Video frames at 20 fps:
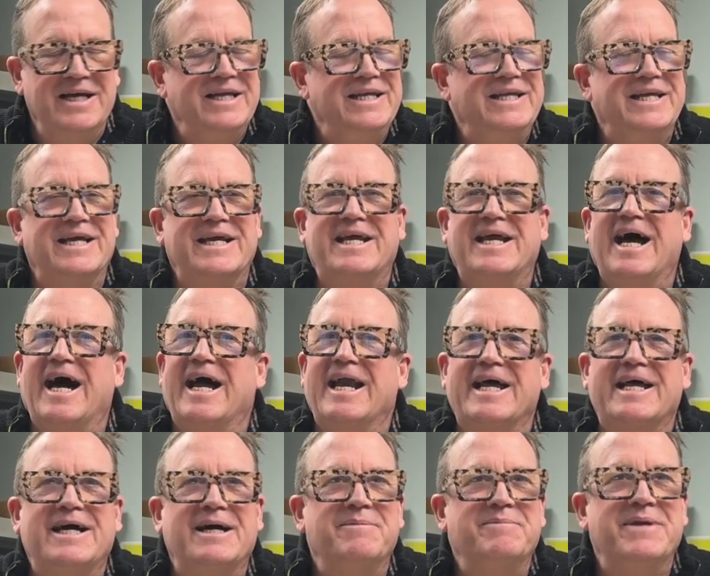You gotta
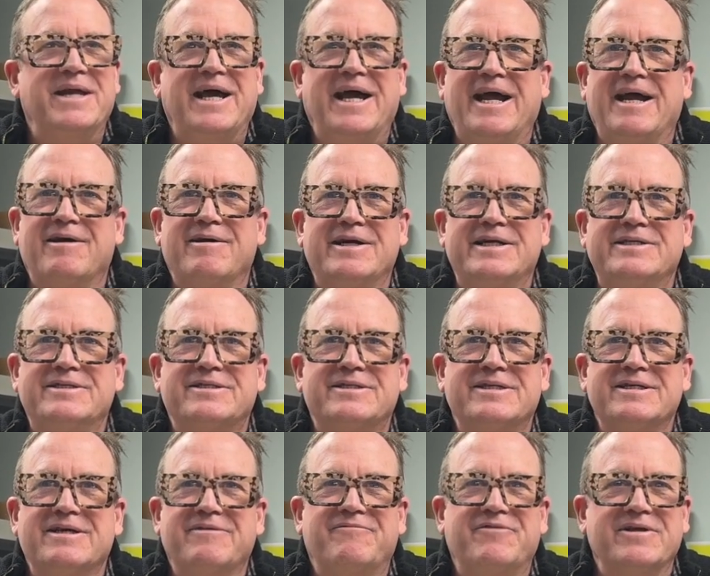come to Harry's
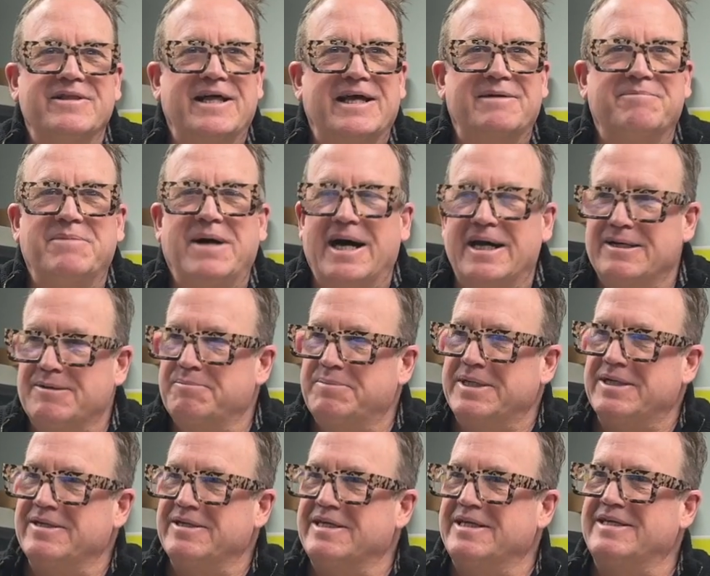if you like model
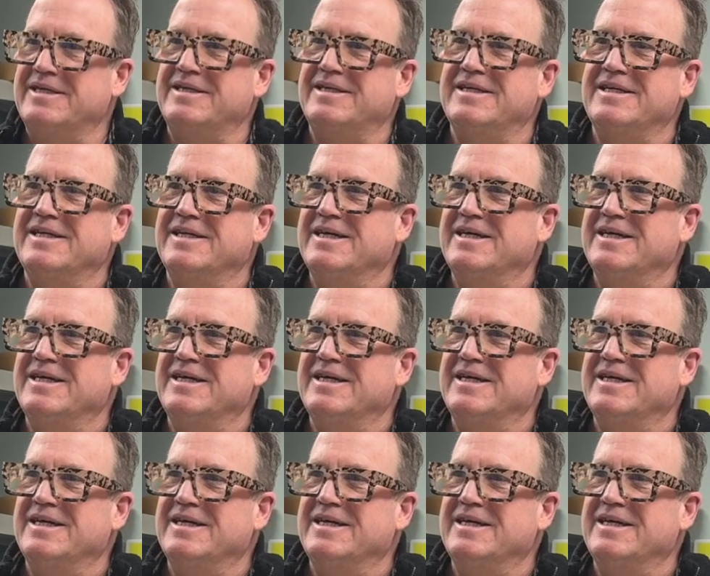building,